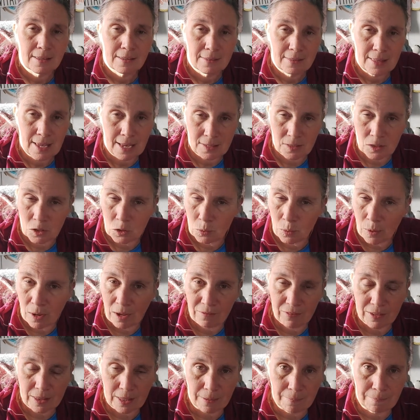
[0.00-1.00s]
That's
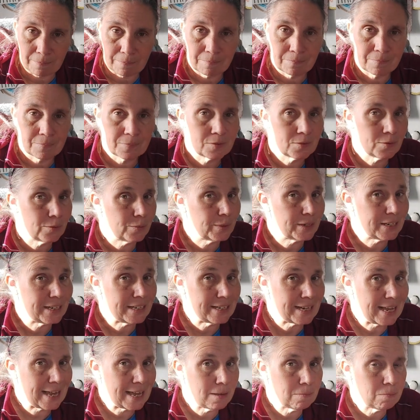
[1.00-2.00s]
12 of them. So we
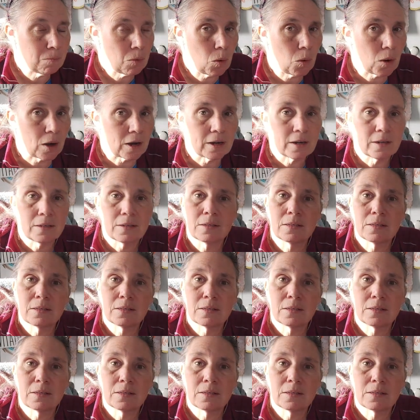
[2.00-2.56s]
need 8 more.